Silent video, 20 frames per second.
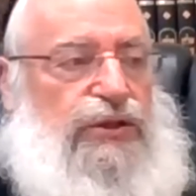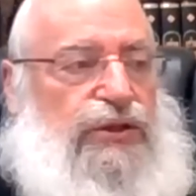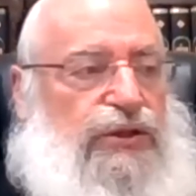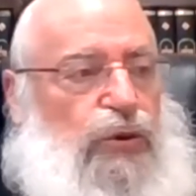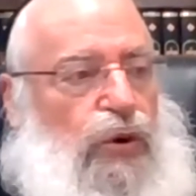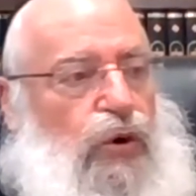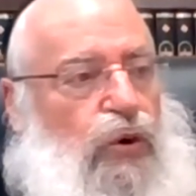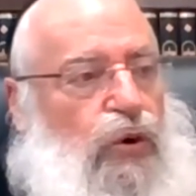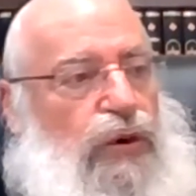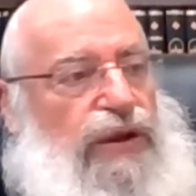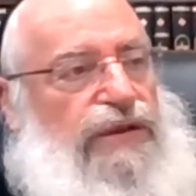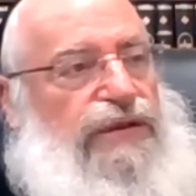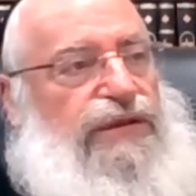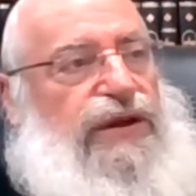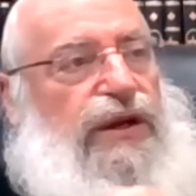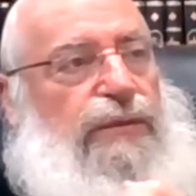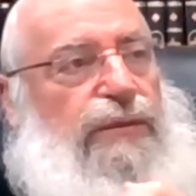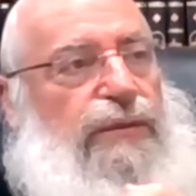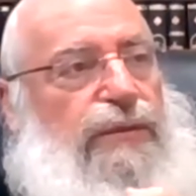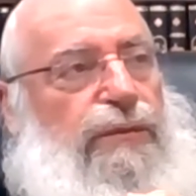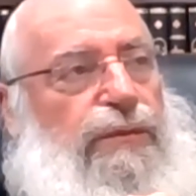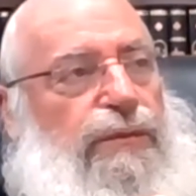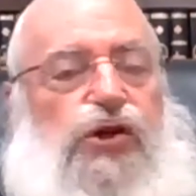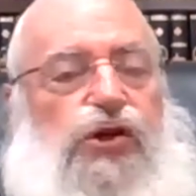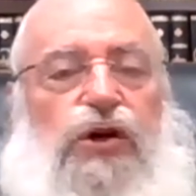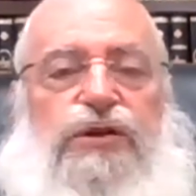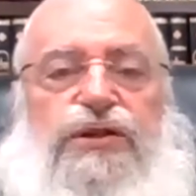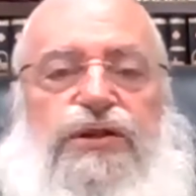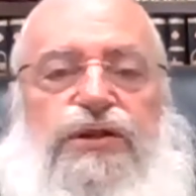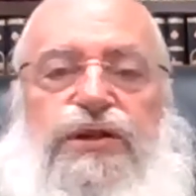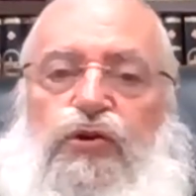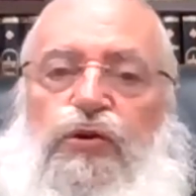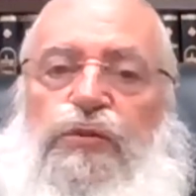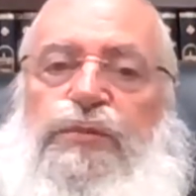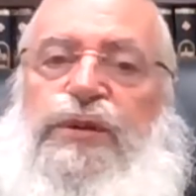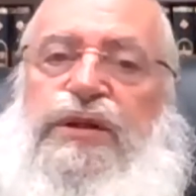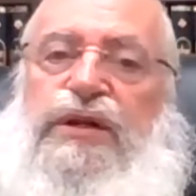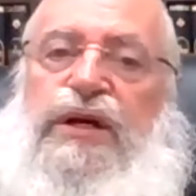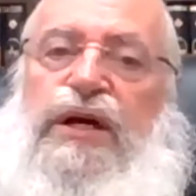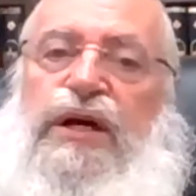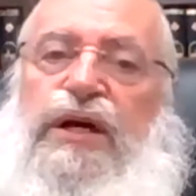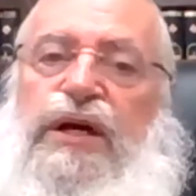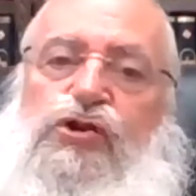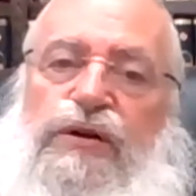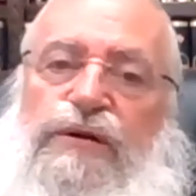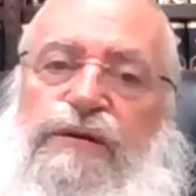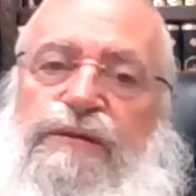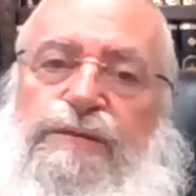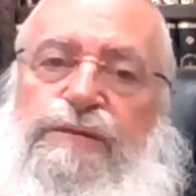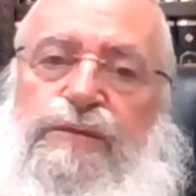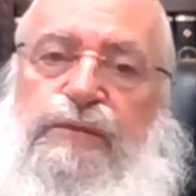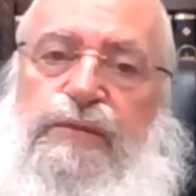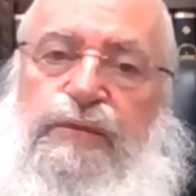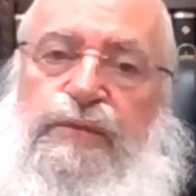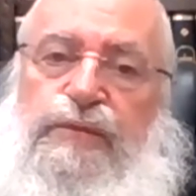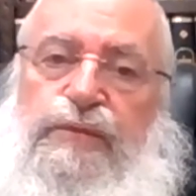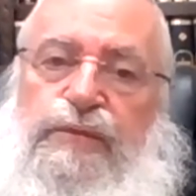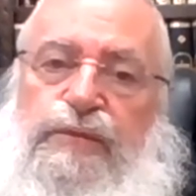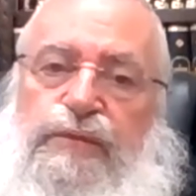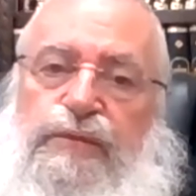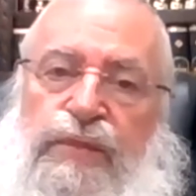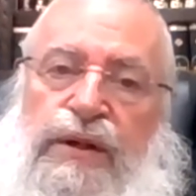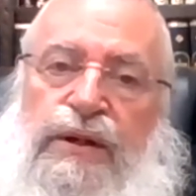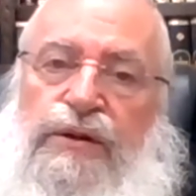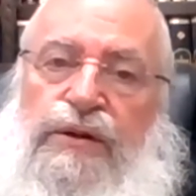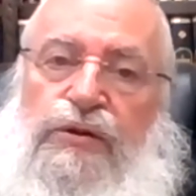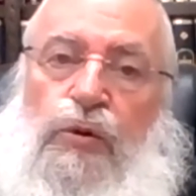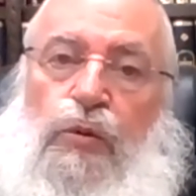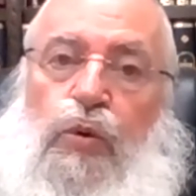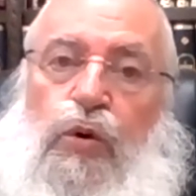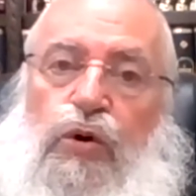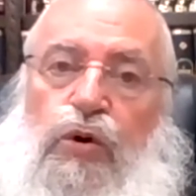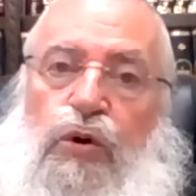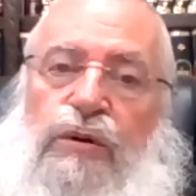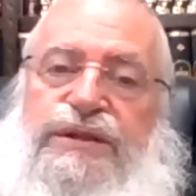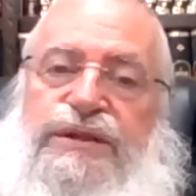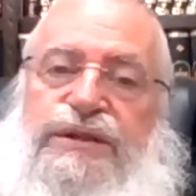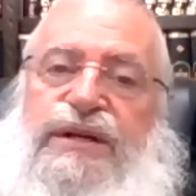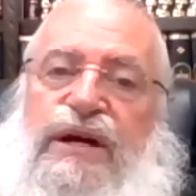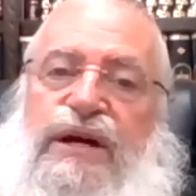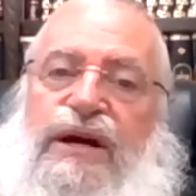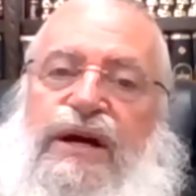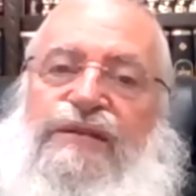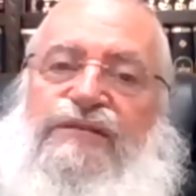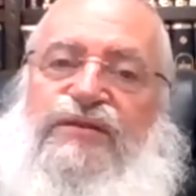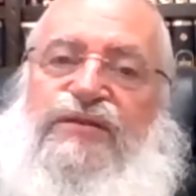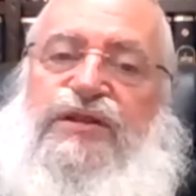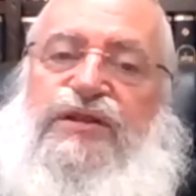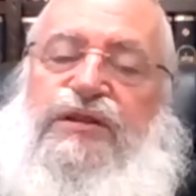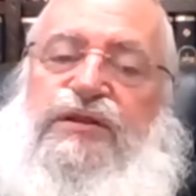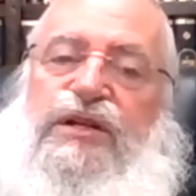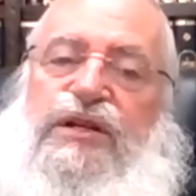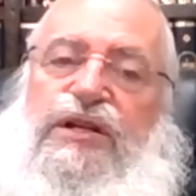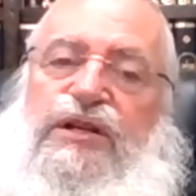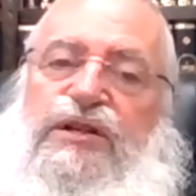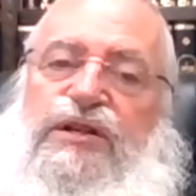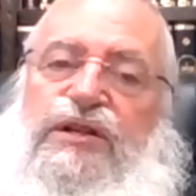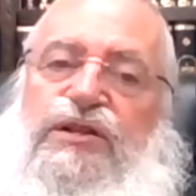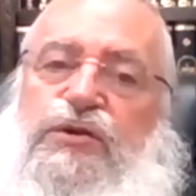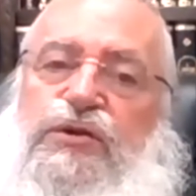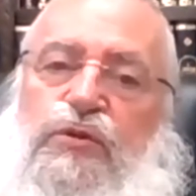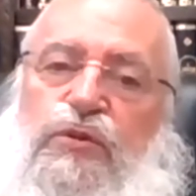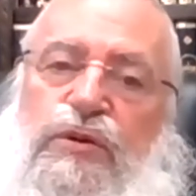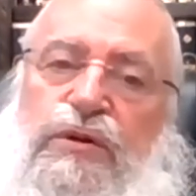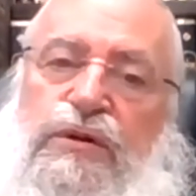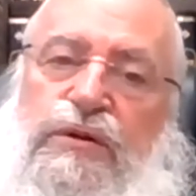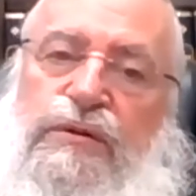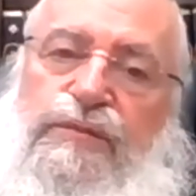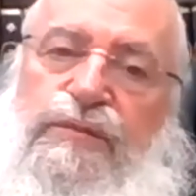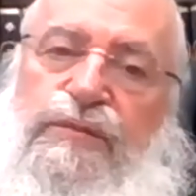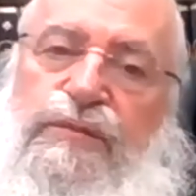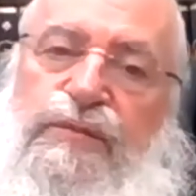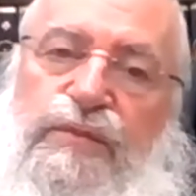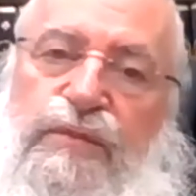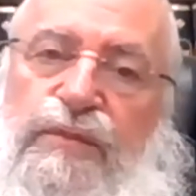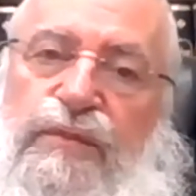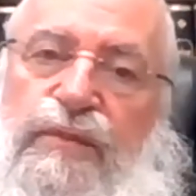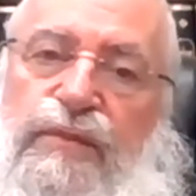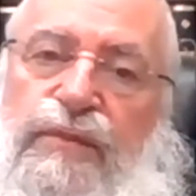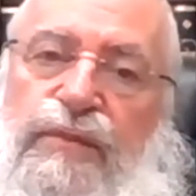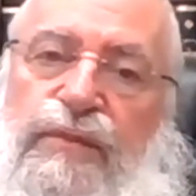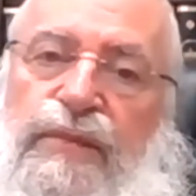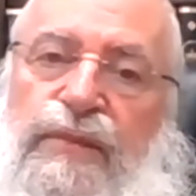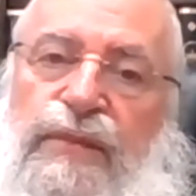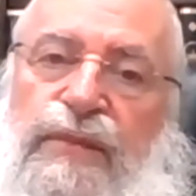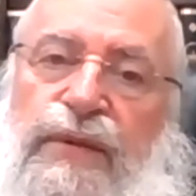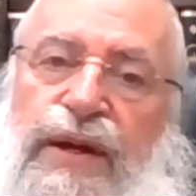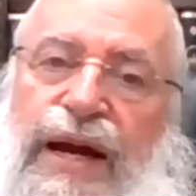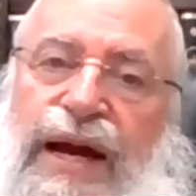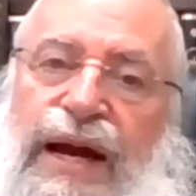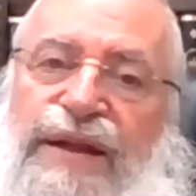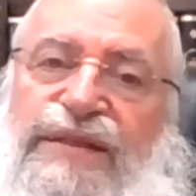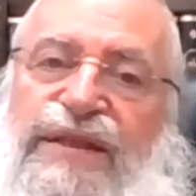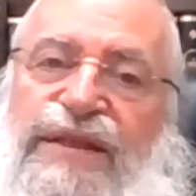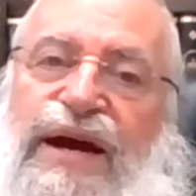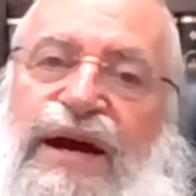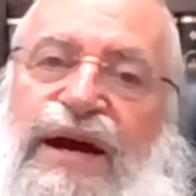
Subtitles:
So according to Marsha's interpretation, the world is a chefze de isura, and the